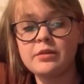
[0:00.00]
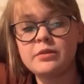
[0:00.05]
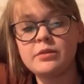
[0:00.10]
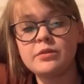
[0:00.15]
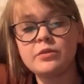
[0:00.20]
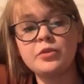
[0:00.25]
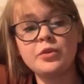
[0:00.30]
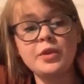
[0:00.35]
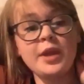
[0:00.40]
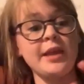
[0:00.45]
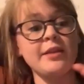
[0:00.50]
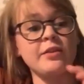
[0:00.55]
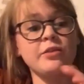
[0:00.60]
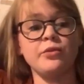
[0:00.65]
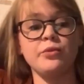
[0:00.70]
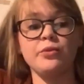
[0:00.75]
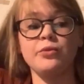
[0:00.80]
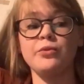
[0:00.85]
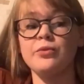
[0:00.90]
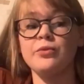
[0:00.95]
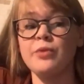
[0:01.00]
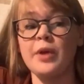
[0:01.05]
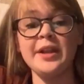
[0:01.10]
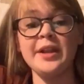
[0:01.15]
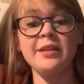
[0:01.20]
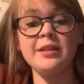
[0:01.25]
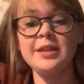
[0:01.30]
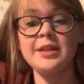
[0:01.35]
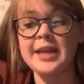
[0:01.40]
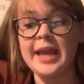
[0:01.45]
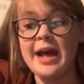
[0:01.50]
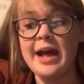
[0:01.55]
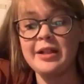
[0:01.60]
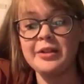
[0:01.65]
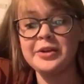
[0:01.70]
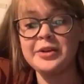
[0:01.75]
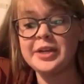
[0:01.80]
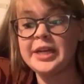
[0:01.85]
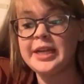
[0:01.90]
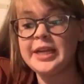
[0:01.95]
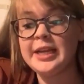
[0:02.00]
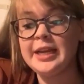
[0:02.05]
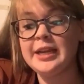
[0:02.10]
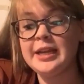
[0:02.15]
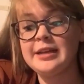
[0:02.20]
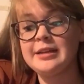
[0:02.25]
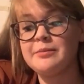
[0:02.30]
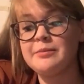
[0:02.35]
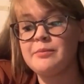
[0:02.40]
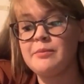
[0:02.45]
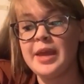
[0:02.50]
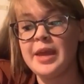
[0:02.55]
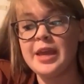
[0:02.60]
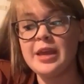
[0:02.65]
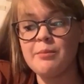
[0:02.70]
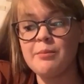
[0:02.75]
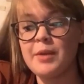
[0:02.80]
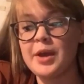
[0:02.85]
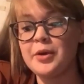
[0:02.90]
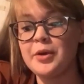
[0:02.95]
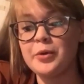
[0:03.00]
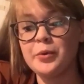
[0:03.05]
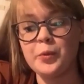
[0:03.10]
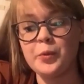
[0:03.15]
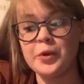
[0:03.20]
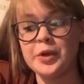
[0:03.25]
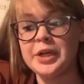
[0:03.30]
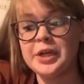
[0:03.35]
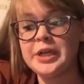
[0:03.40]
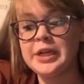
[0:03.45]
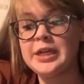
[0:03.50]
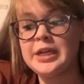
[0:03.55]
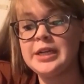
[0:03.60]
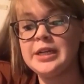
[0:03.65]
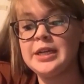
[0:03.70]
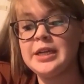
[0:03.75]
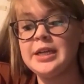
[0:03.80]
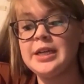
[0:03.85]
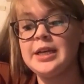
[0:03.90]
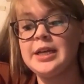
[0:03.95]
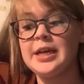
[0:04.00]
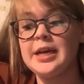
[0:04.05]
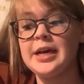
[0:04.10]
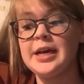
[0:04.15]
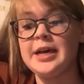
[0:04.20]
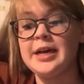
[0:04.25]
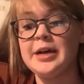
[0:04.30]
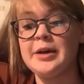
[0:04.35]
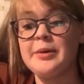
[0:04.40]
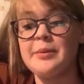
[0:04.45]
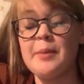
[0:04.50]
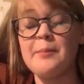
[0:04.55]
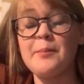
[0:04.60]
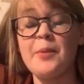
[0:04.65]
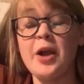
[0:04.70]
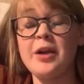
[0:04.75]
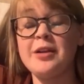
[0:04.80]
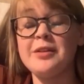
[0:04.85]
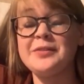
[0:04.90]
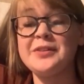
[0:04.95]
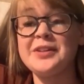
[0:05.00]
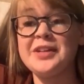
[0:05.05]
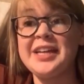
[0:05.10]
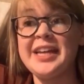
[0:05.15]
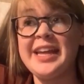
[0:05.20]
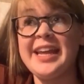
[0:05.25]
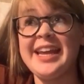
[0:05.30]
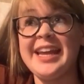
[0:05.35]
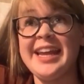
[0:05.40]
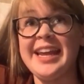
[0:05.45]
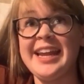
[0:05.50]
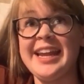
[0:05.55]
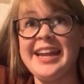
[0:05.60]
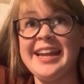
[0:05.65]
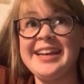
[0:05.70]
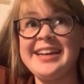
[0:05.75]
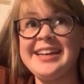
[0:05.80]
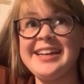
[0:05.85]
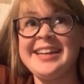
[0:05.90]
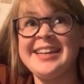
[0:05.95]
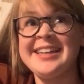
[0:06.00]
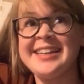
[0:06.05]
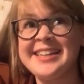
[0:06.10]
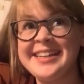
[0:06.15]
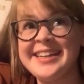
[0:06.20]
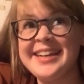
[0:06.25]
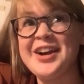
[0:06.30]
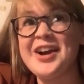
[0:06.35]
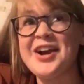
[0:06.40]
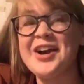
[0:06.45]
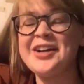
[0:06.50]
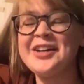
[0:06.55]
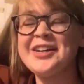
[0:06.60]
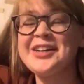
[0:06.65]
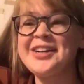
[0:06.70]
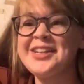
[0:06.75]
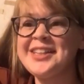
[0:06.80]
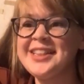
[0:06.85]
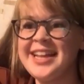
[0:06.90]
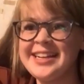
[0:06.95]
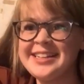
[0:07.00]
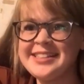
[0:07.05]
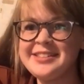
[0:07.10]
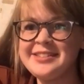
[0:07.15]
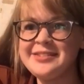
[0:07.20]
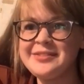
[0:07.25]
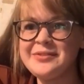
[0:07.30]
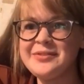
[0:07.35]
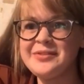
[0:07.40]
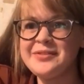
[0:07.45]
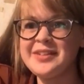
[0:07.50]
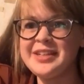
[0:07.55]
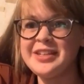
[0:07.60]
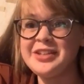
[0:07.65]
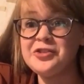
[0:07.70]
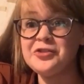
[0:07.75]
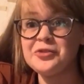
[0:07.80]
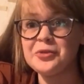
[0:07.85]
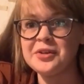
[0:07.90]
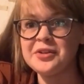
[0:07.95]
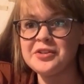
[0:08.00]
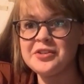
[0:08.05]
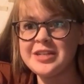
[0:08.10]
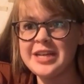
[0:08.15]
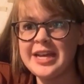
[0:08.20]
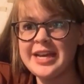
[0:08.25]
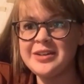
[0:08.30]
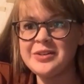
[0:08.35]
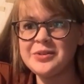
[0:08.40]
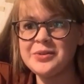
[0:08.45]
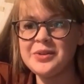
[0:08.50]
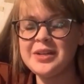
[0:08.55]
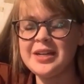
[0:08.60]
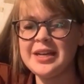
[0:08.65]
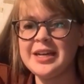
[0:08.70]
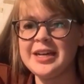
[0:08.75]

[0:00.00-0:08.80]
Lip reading: so running the gallery, making my own work. I'm part of a art collective in Georgetown,